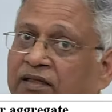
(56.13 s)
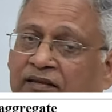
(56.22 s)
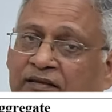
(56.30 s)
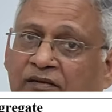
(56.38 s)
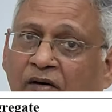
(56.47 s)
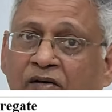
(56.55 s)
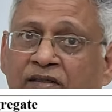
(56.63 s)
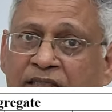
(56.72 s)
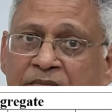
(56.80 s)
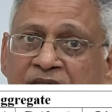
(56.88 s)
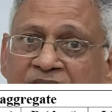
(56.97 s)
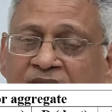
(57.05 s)
here or
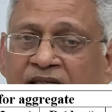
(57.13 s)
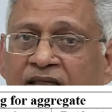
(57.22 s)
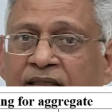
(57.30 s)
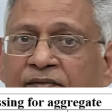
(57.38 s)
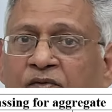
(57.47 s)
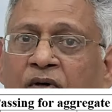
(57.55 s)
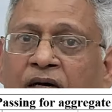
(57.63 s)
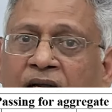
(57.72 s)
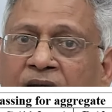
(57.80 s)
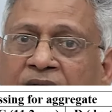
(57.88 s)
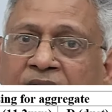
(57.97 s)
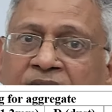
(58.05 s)
cement here if you
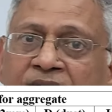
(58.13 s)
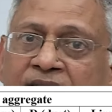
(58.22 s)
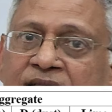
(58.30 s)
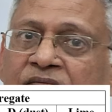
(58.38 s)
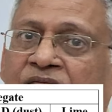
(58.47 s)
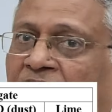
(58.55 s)
are adding as a